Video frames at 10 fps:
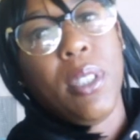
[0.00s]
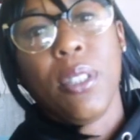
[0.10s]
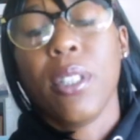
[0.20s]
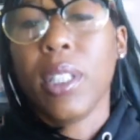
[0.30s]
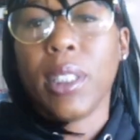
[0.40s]

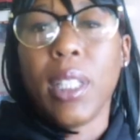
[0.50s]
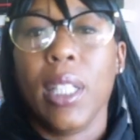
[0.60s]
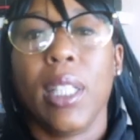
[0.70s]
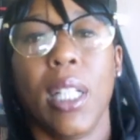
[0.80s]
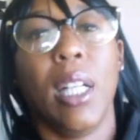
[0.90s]
Your girl's
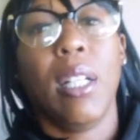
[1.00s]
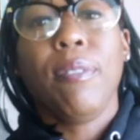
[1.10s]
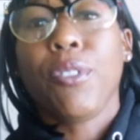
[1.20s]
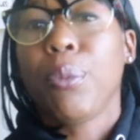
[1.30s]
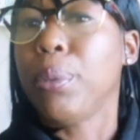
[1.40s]
not
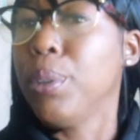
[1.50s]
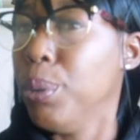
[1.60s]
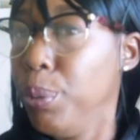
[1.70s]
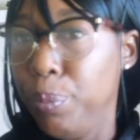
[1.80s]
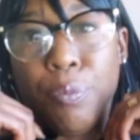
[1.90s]

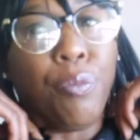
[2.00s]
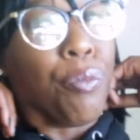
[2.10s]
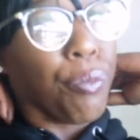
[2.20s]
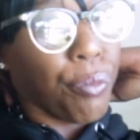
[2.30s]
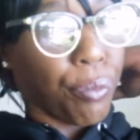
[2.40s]
comfortable.
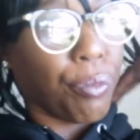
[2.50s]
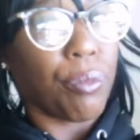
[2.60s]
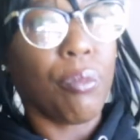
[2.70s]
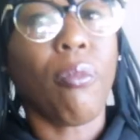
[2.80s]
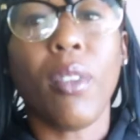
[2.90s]

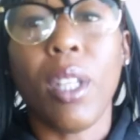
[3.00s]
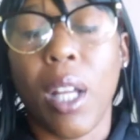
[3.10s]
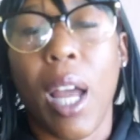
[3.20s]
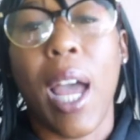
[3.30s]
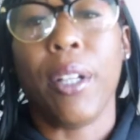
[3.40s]

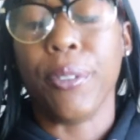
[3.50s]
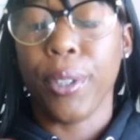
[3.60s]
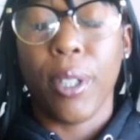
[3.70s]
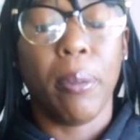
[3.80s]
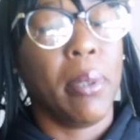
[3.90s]
I
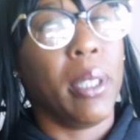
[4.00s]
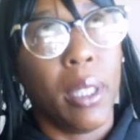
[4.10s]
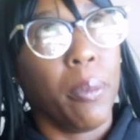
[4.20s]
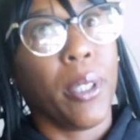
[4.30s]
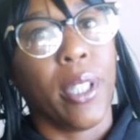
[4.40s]
don't know.
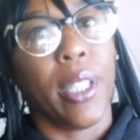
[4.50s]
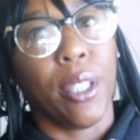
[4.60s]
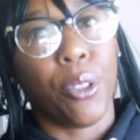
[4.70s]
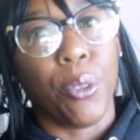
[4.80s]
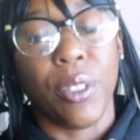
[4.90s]
But we're going to
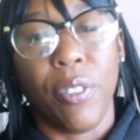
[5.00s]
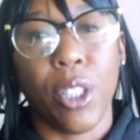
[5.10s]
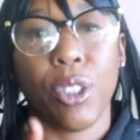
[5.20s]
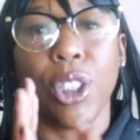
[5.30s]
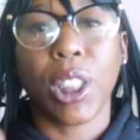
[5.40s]
get through this
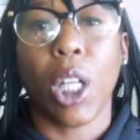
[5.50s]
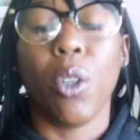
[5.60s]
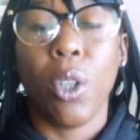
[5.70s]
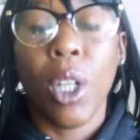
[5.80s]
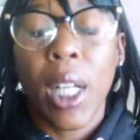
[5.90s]
video.
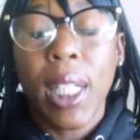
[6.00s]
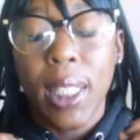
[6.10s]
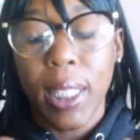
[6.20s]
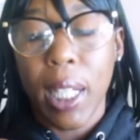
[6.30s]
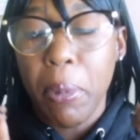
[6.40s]
So
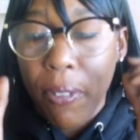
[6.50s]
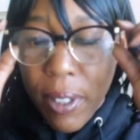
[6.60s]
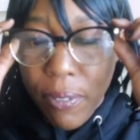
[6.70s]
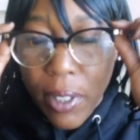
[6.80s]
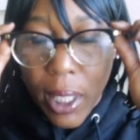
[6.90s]
the number
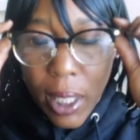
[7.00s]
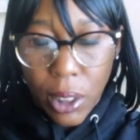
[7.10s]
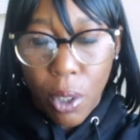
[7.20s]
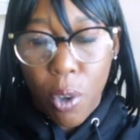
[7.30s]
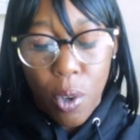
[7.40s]
15
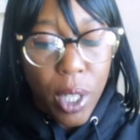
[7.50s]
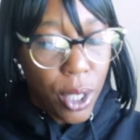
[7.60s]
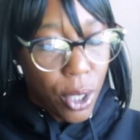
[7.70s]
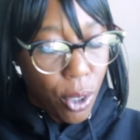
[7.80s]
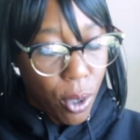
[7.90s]
that's
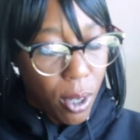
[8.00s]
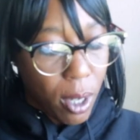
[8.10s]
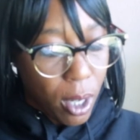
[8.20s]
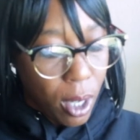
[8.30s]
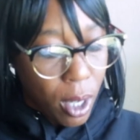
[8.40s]
on
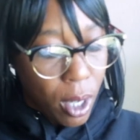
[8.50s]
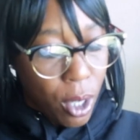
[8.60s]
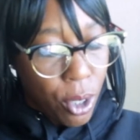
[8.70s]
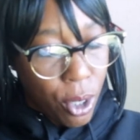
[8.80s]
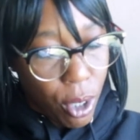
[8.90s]
your
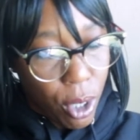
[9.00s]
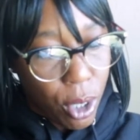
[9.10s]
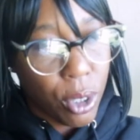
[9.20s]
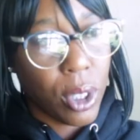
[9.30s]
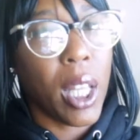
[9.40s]

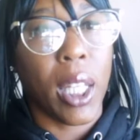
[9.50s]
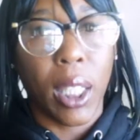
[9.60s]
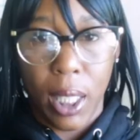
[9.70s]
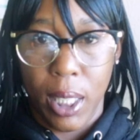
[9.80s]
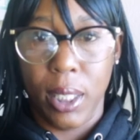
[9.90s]
girl's
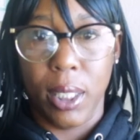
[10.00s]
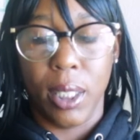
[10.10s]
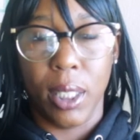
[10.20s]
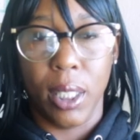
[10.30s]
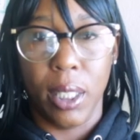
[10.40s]

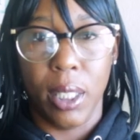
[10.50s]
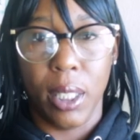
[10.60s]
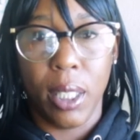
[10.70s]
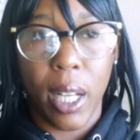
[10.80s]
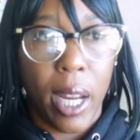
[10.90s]
list.
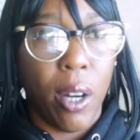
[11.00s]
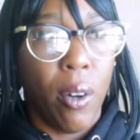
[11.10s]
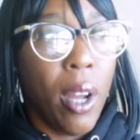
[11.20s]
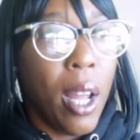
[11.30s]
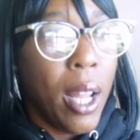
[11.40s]

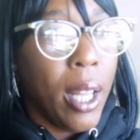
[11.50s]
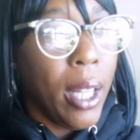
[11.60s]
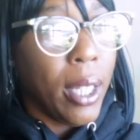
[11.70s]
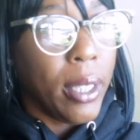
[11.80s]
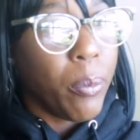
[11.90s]
Now,
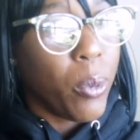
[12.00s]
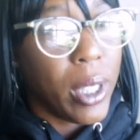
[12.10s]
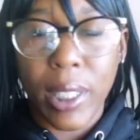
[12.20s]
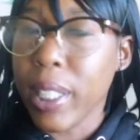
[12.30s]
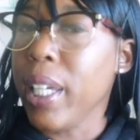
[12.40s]

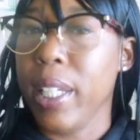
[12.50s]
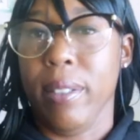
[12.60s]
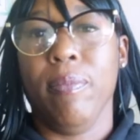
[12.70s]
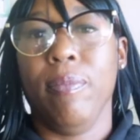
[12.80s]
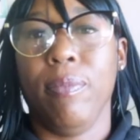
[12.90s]
once
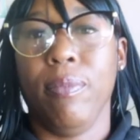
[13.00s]
again,